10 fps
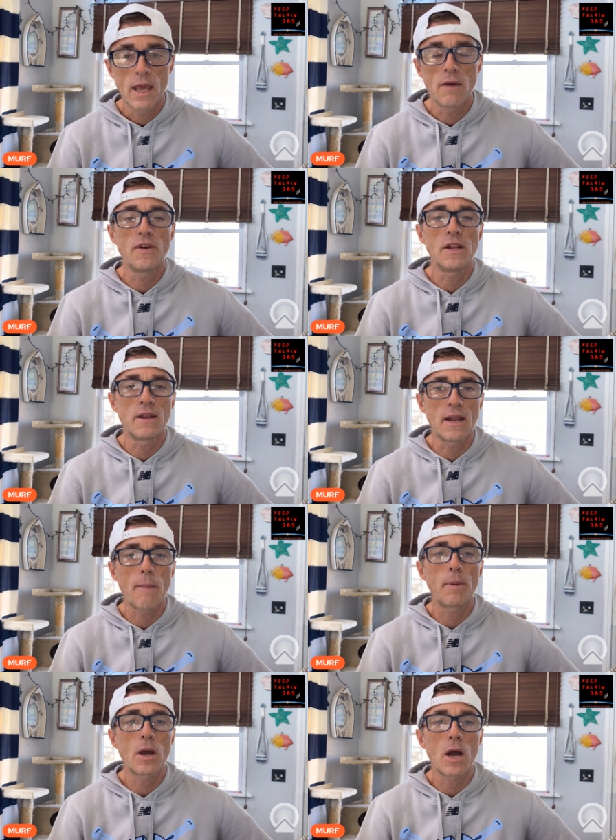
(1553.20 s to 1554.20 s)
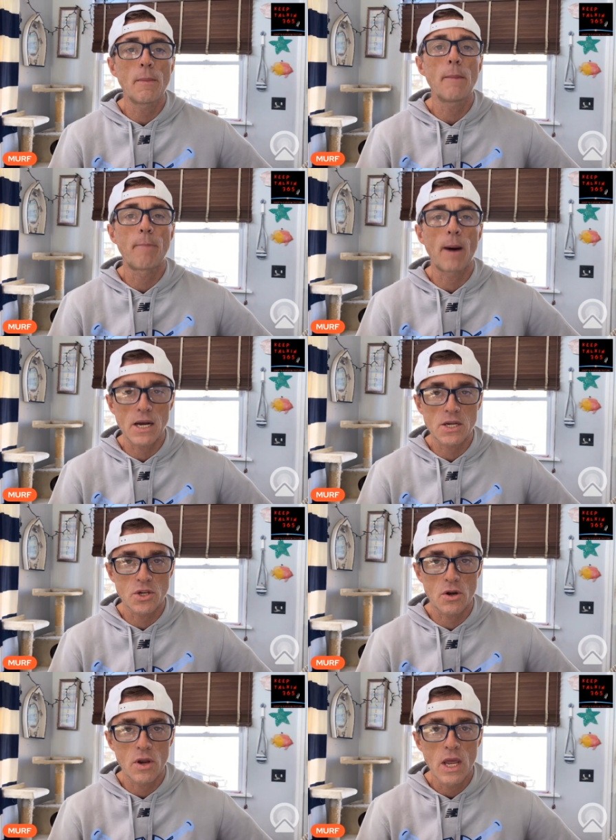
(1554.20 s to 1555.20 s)
if he did not become a
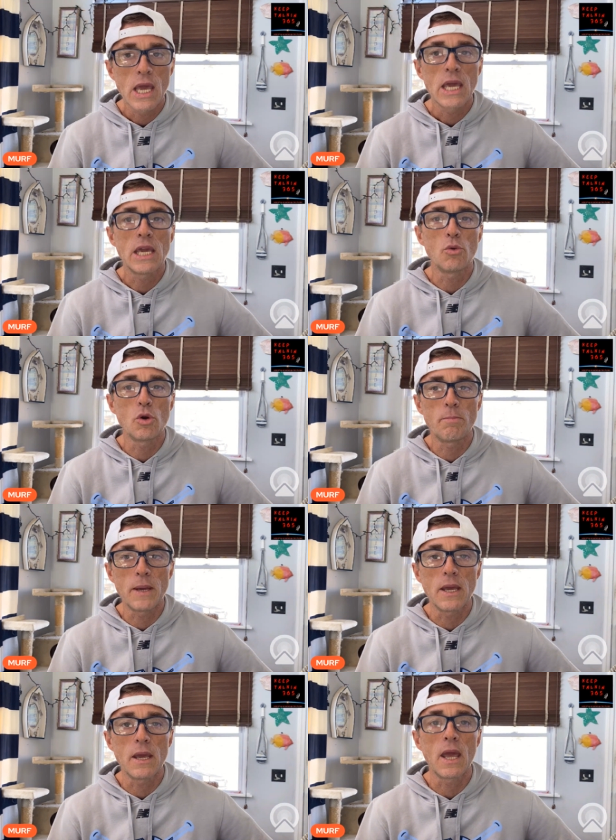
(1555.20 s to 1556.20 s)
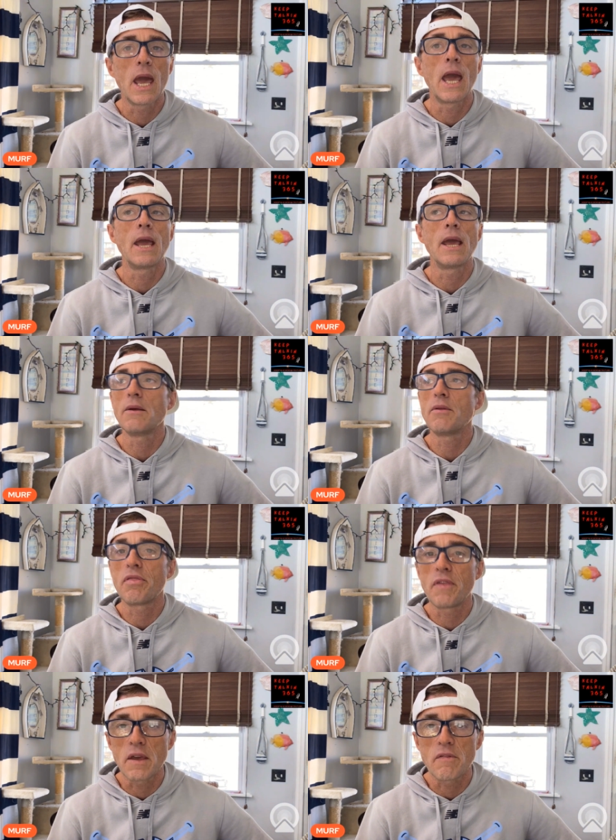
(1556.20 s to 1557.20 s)
boxer, he would be a
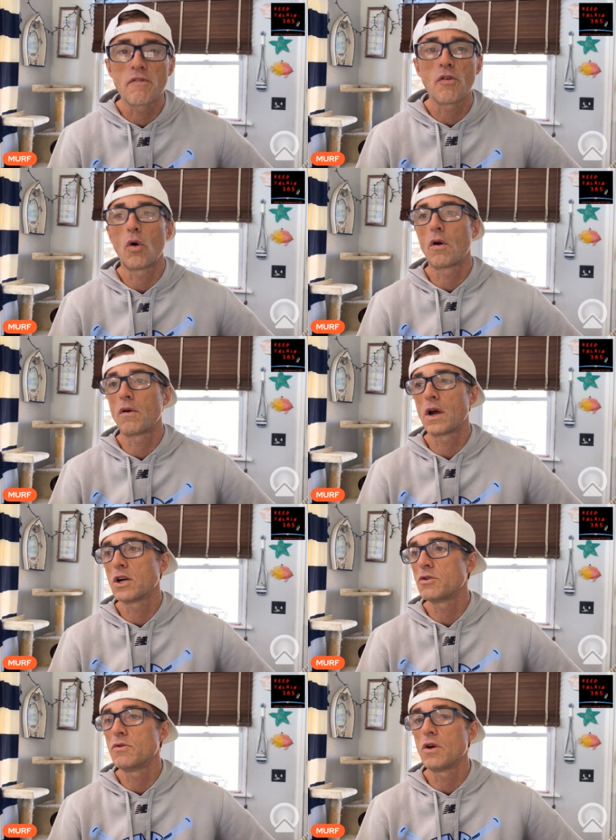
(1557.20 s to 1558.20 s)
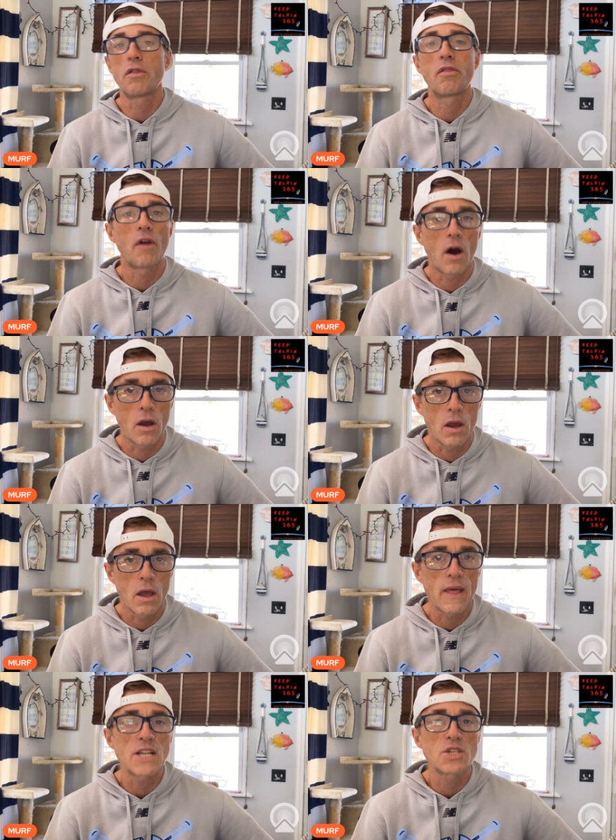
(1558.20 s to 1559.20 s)
thief or a thug.
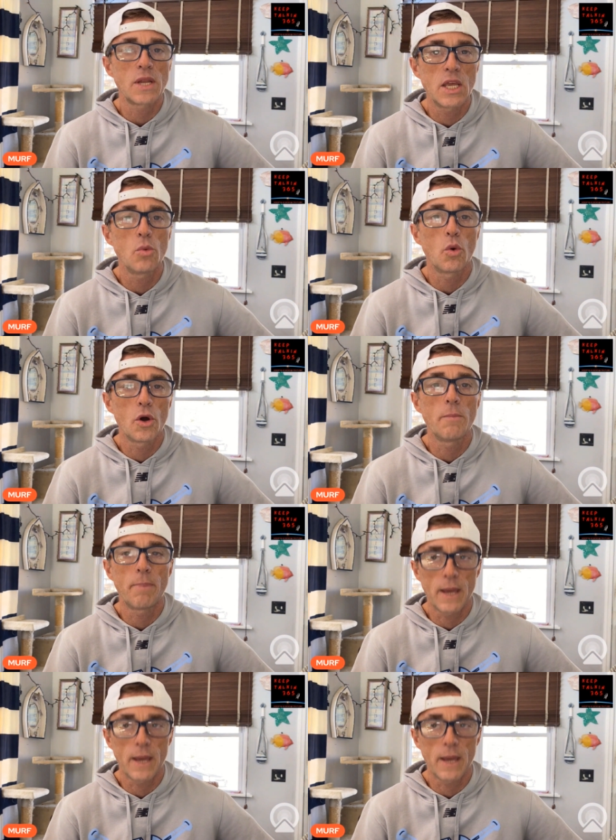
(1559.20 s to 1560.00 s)
That's what he would